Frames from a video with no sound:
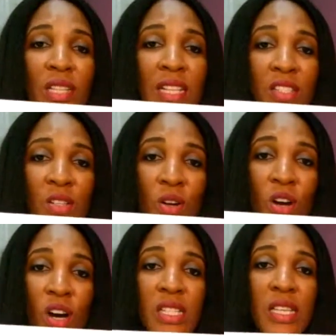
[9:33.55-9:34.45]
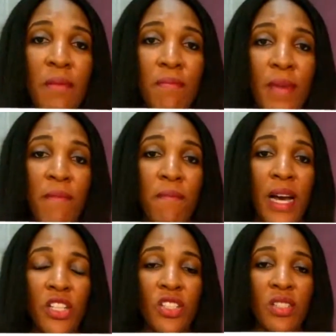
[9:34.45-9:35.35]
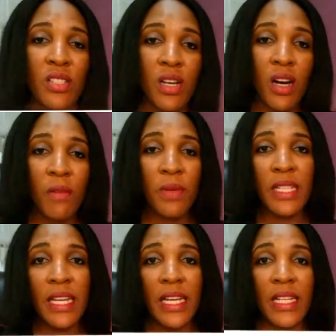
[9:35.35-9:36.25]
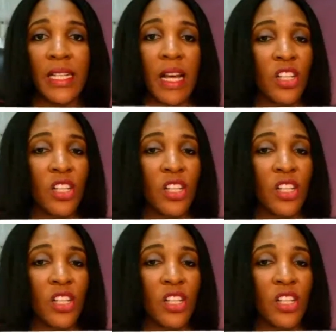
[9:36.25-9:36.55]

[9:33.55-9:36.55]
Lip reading: That's your core team member. She's coming in.